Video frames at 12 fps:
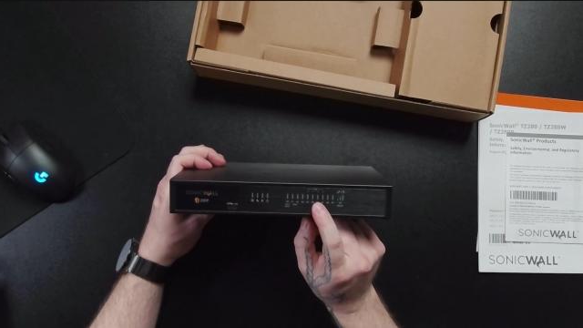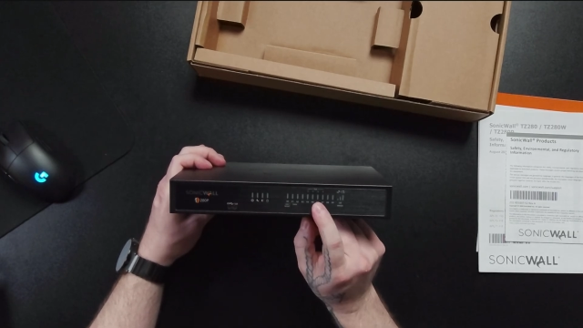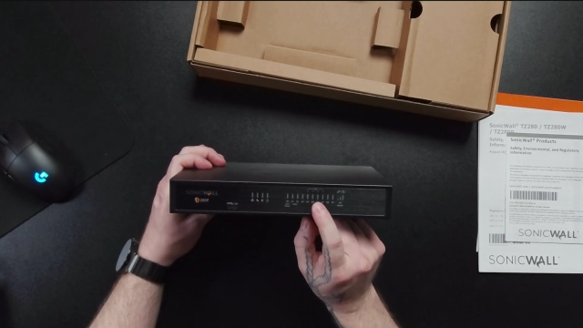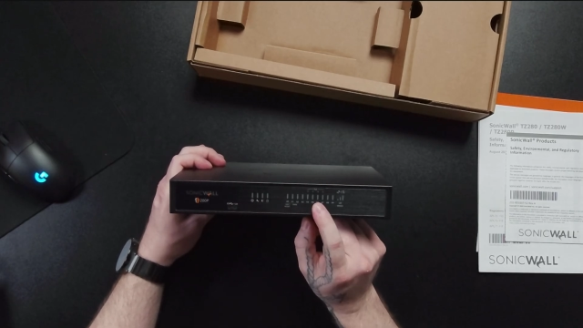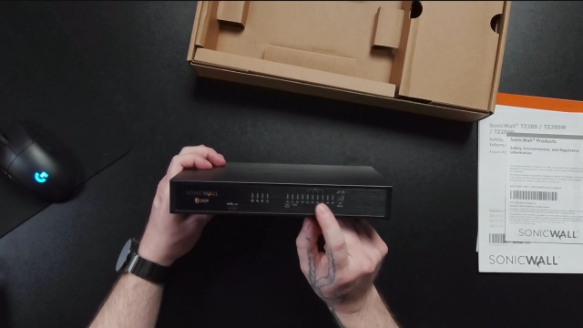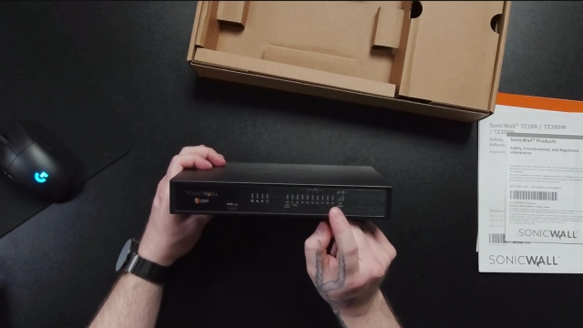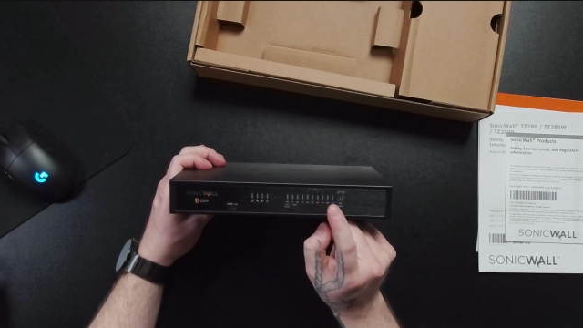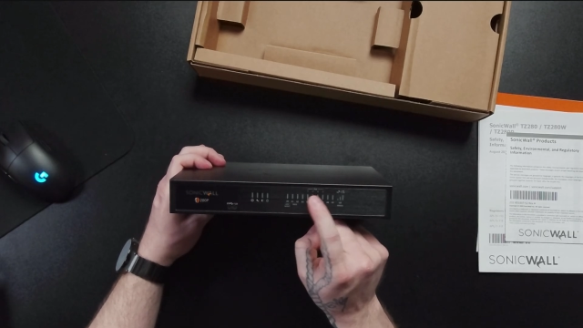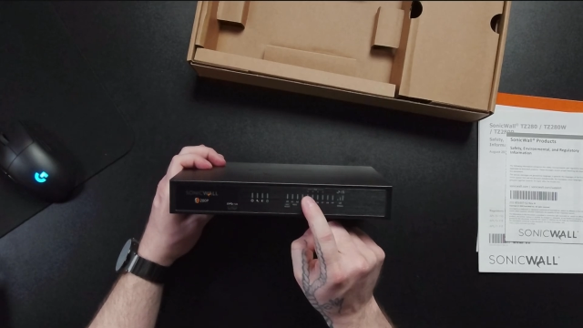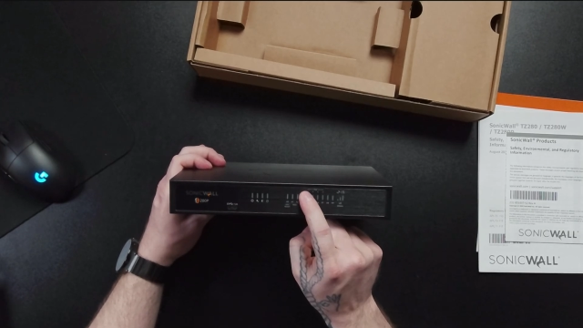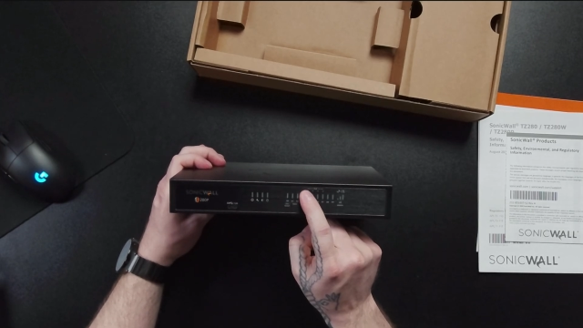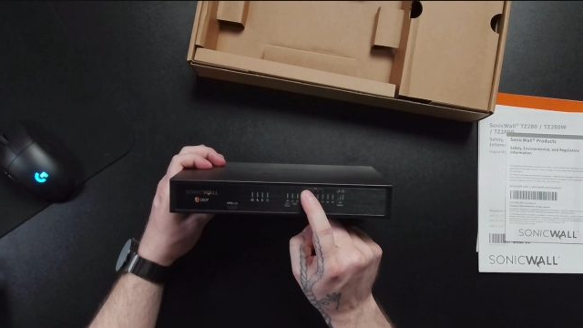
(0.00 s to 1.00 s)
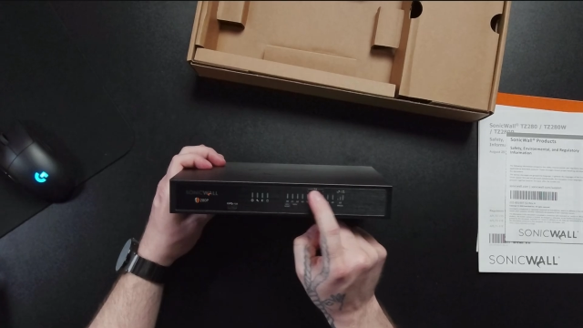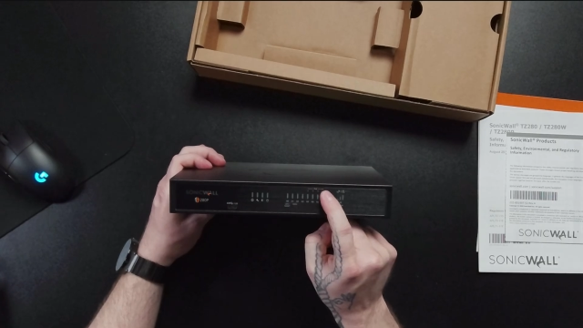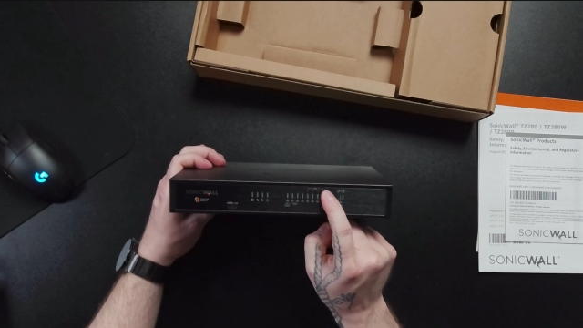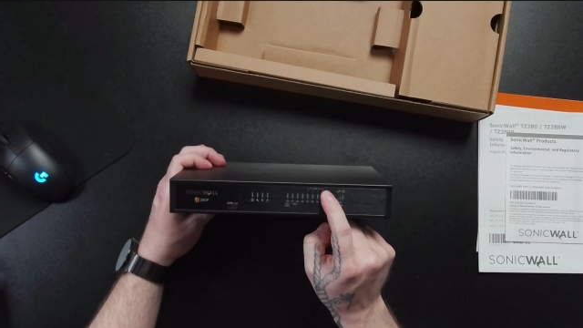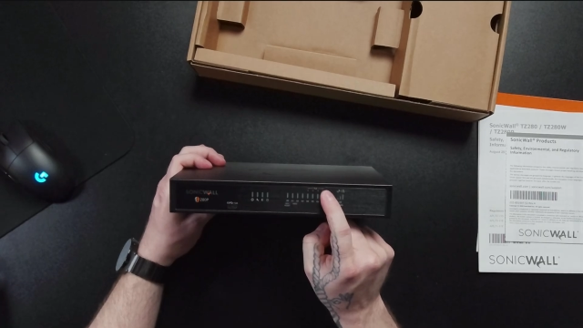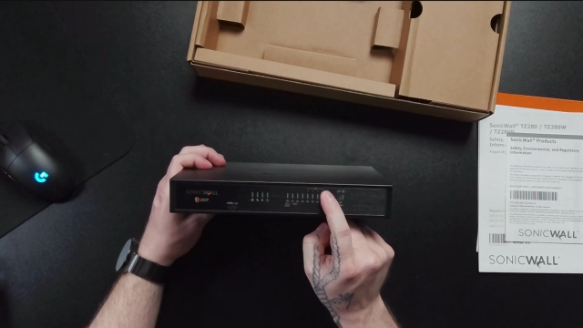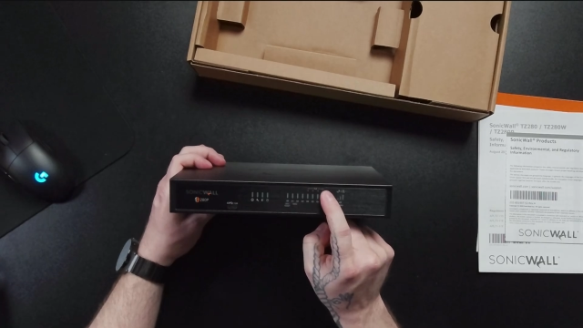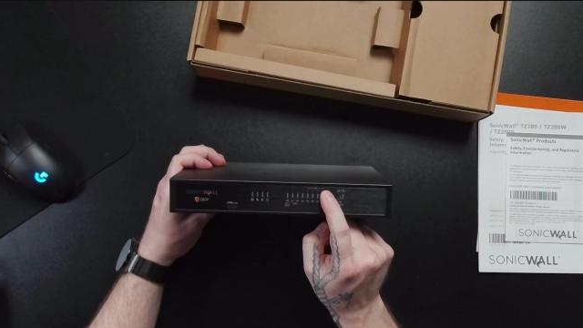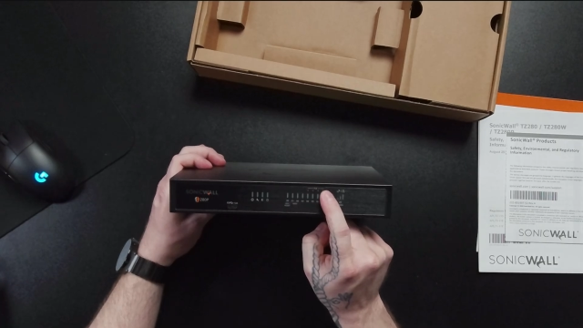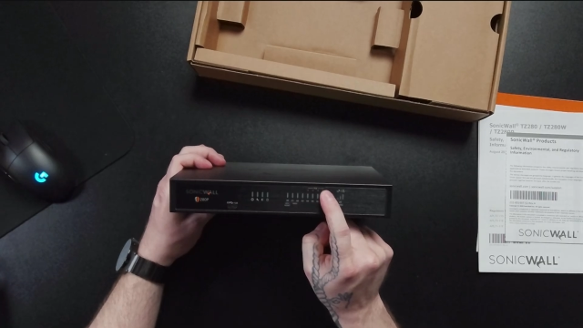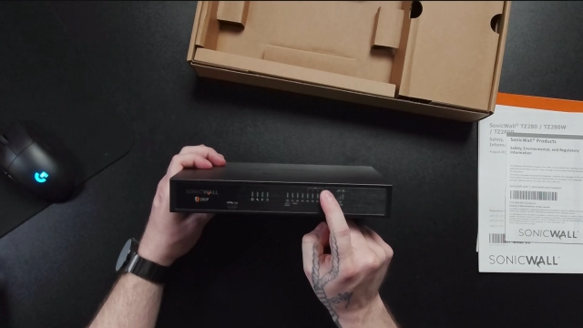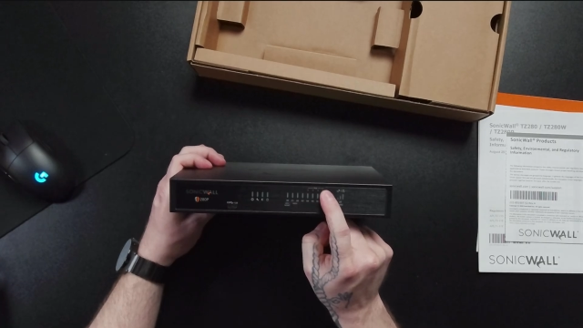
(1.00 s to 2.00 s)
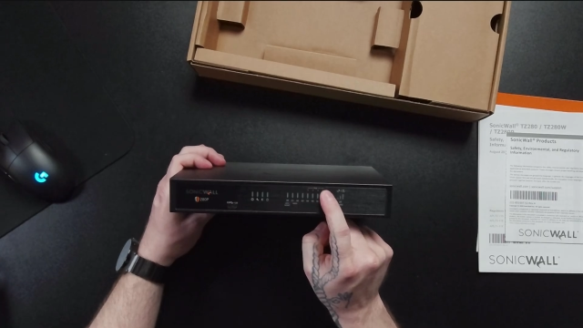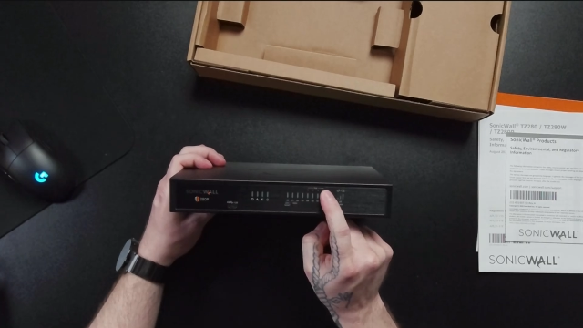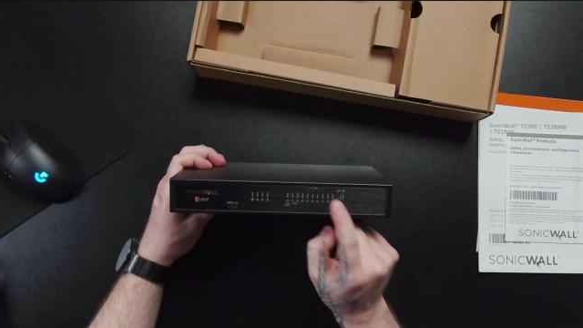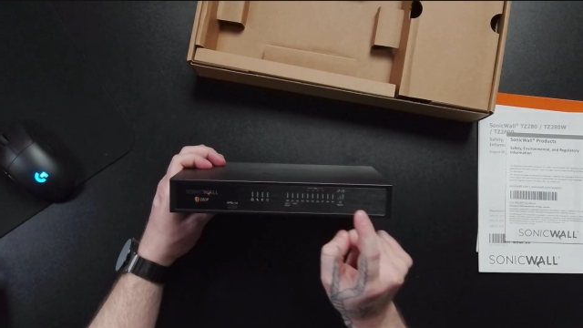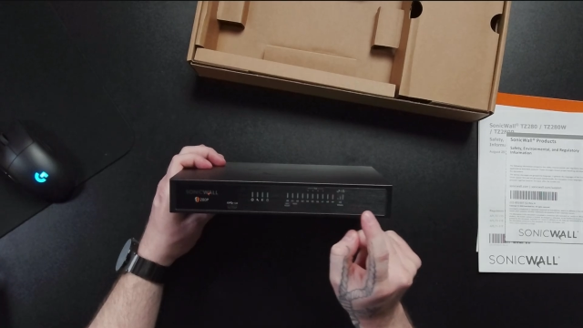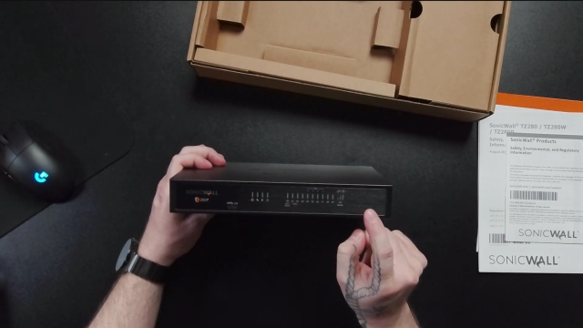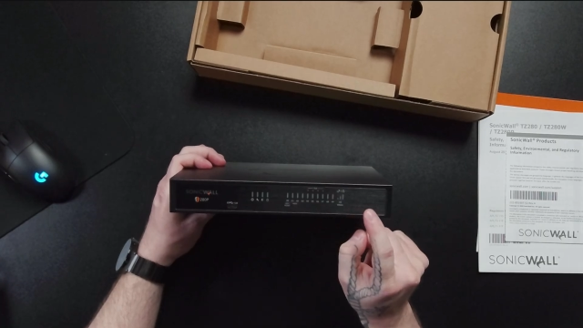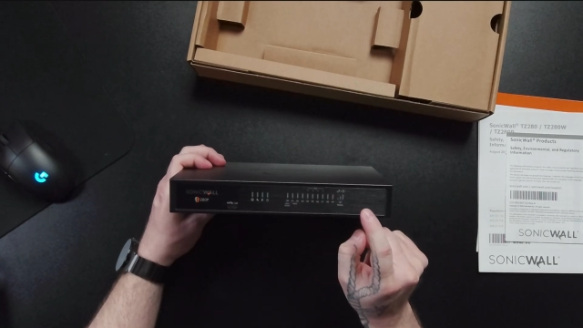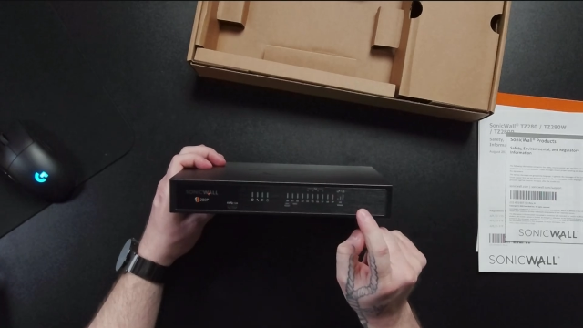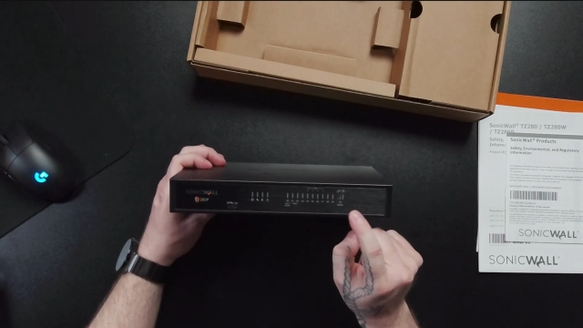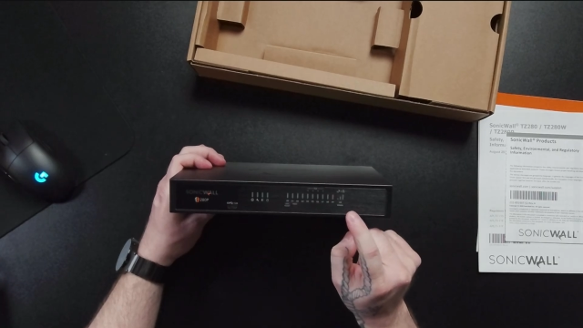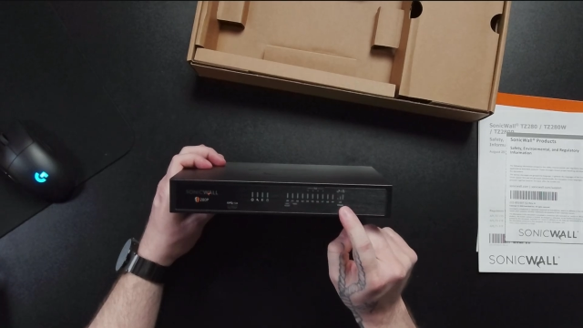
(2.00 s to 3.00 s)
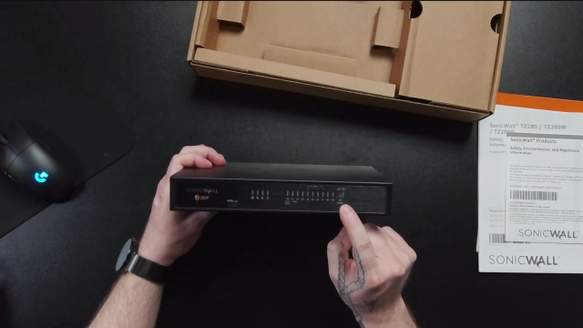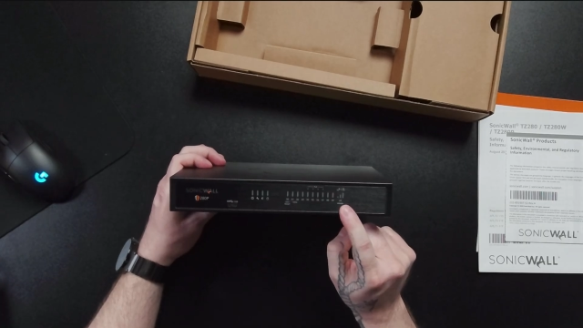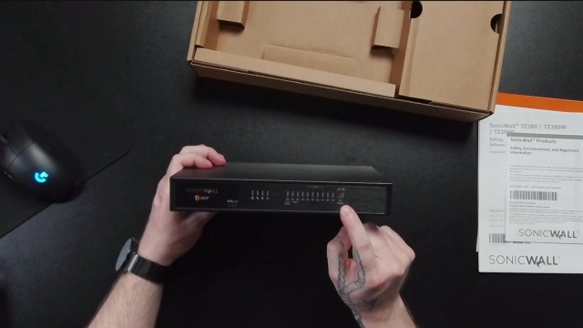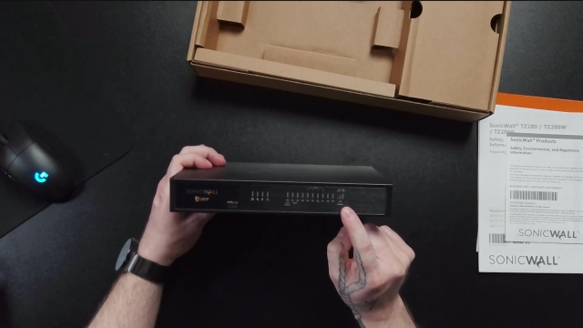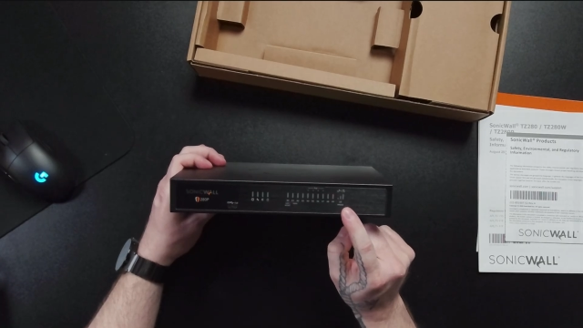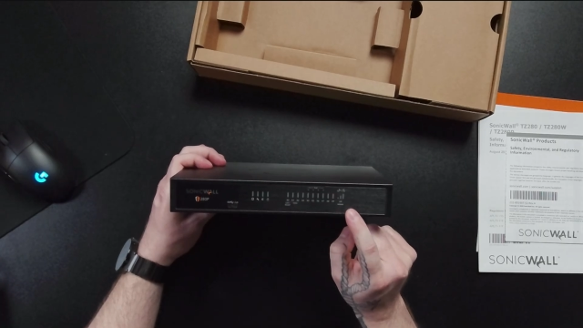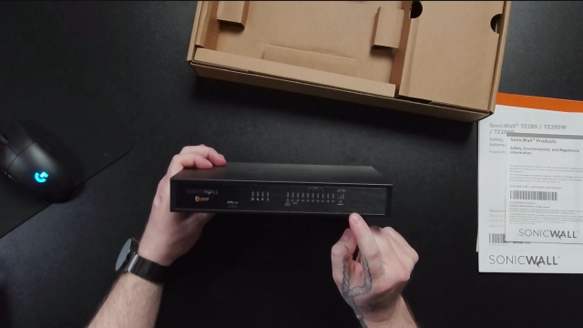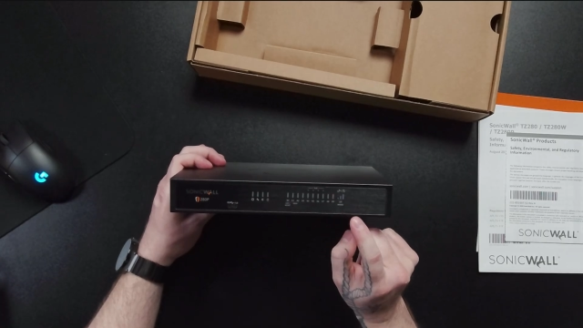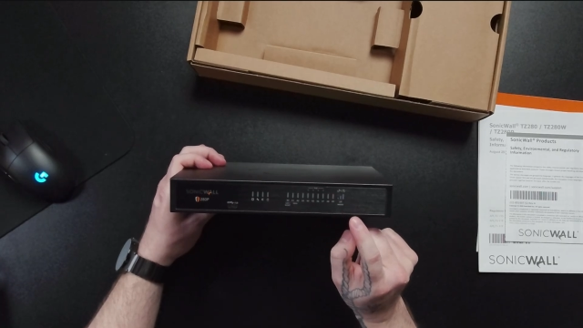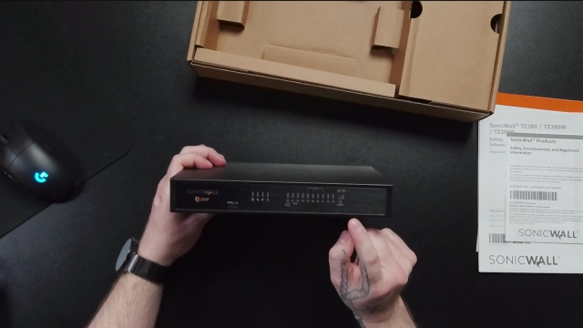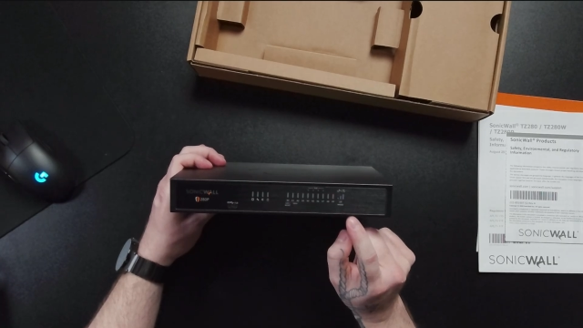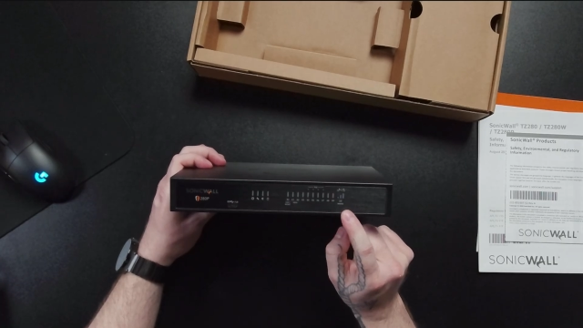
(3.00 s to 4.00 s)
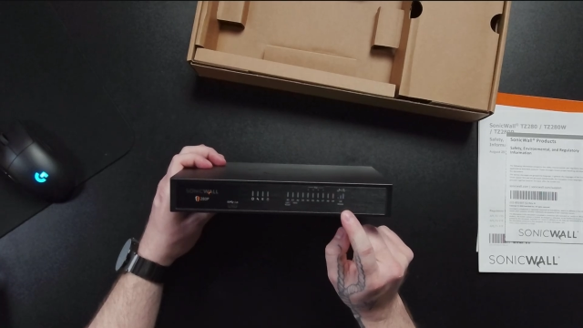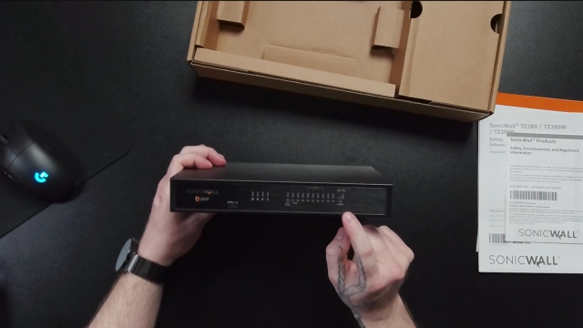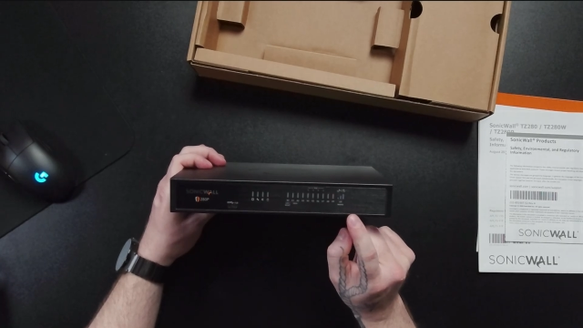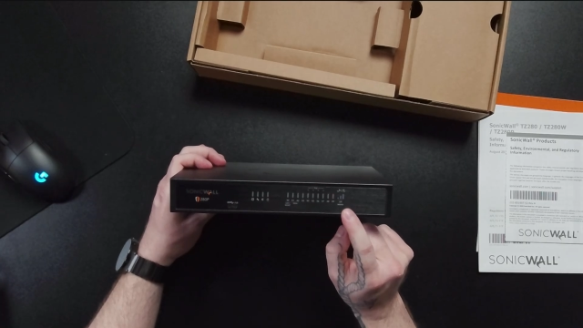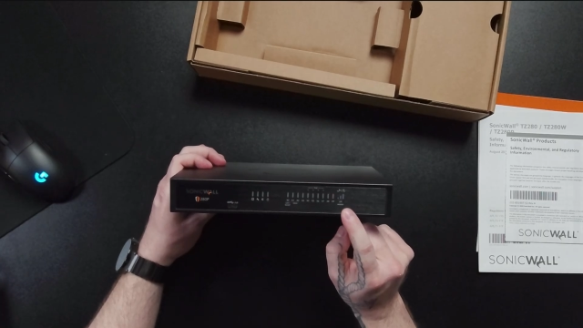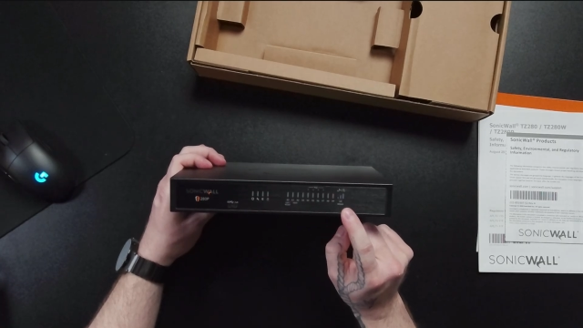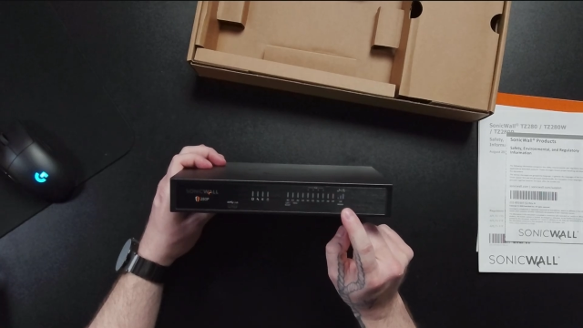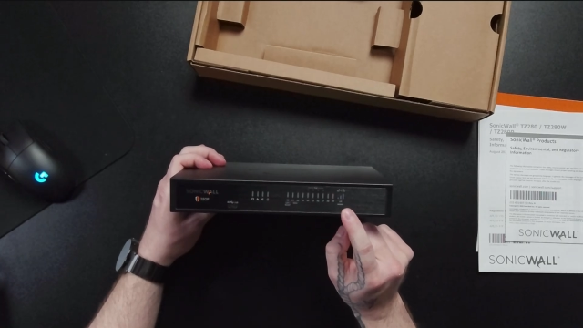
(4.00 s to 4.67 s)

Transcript: [unreadable: no face in view]